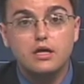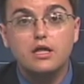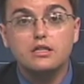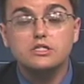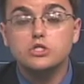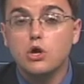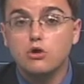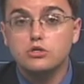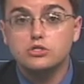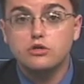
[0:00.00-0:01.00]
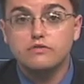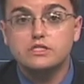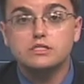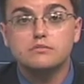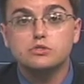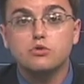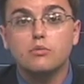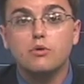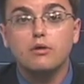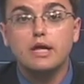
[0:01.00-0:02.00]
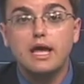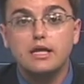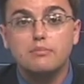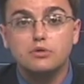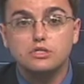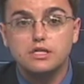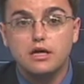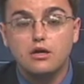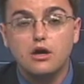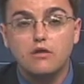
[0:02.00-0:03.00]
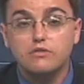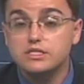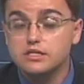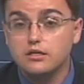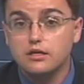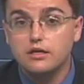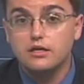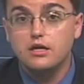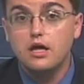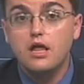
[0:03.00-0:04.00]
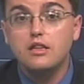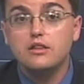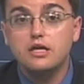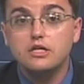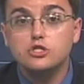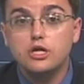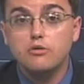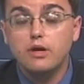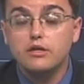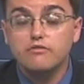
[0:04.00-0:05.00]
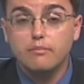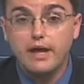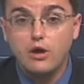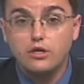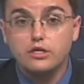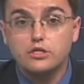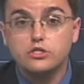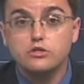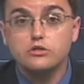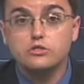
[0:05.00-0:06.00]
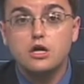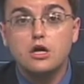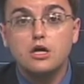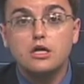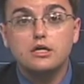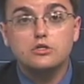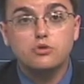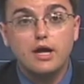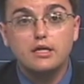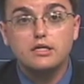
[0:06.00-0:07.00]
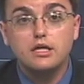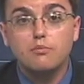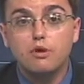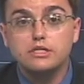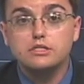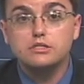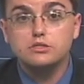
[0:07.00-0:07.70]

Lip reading: These darker surfaces absorb around 80% of the sunlight. The heat generated from air conditioners trying to keep residents